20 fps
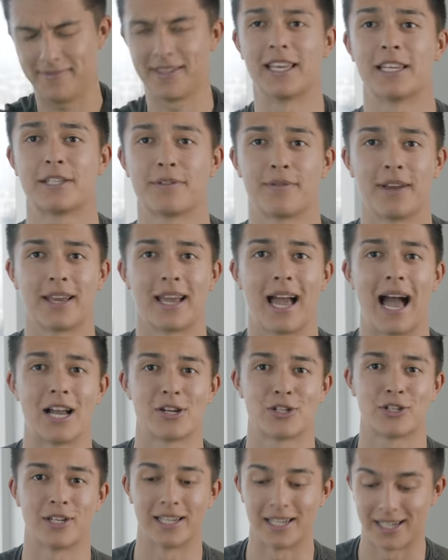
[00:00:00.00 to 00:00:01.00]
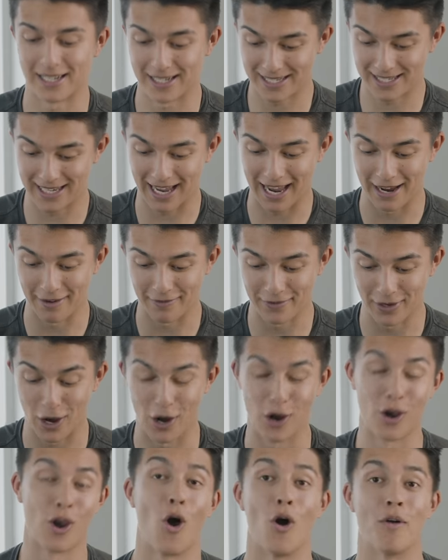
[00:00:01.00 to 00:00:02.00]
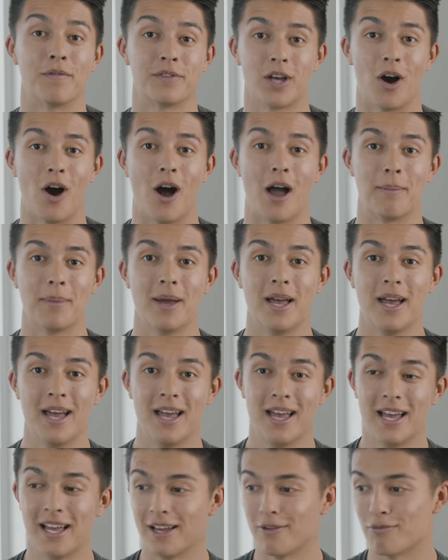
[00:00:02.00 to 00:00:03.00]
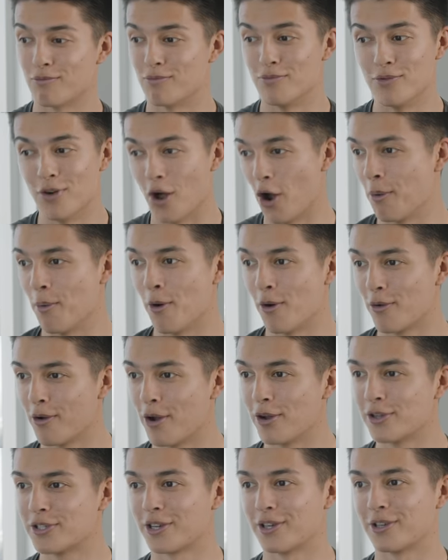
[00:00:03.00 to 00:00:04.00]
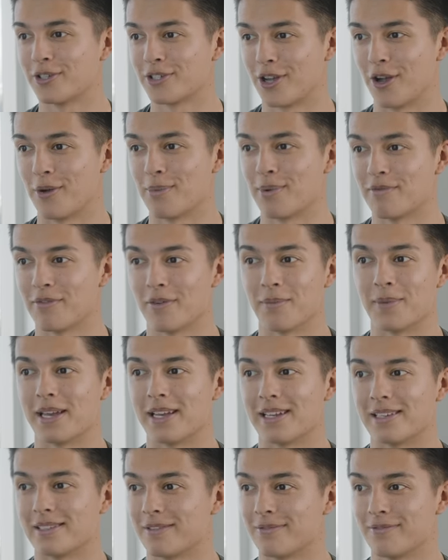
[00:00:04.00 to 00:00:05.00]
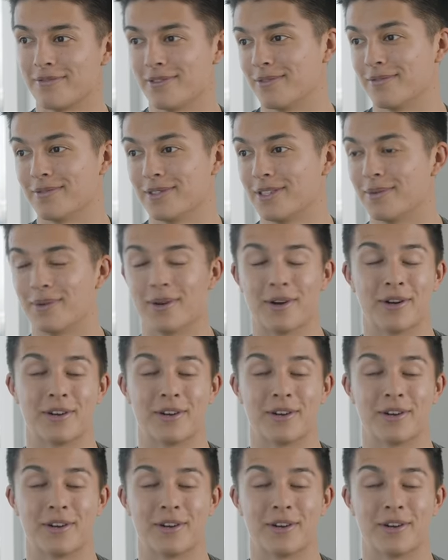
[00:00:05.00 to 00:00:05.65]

This thing actually saved a lot of time. No more rotoscoping for me, to be